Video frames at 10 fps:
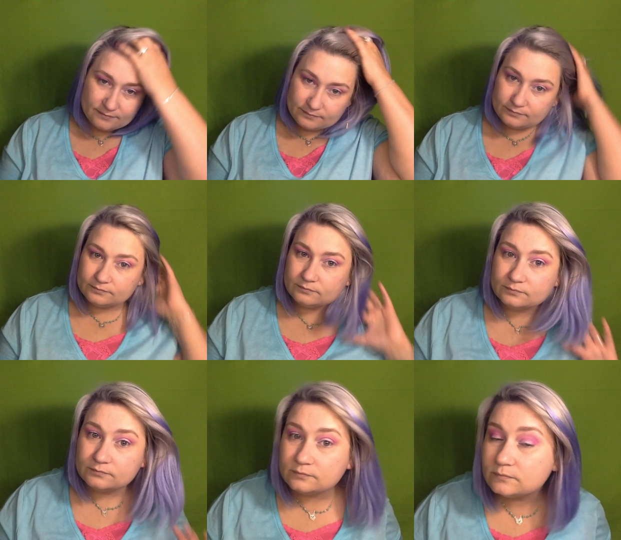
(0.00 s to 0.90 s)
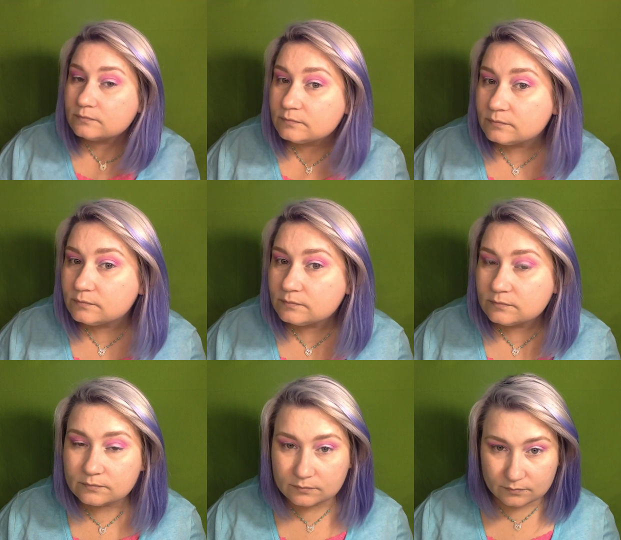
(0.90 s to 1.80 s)

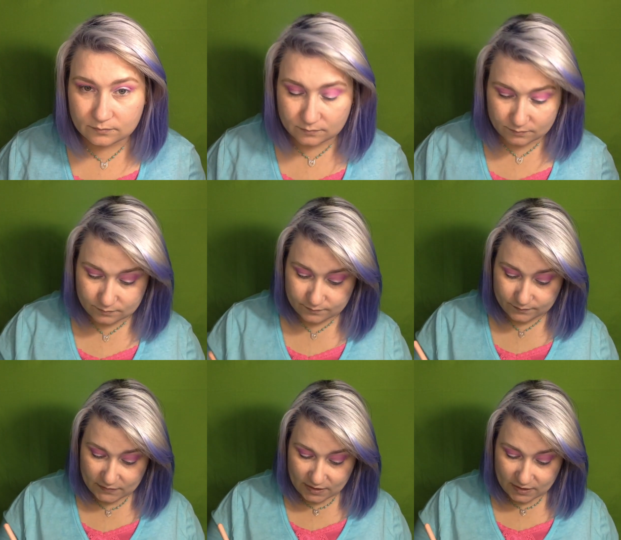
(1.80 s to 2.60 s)
No one is speaking in this clip.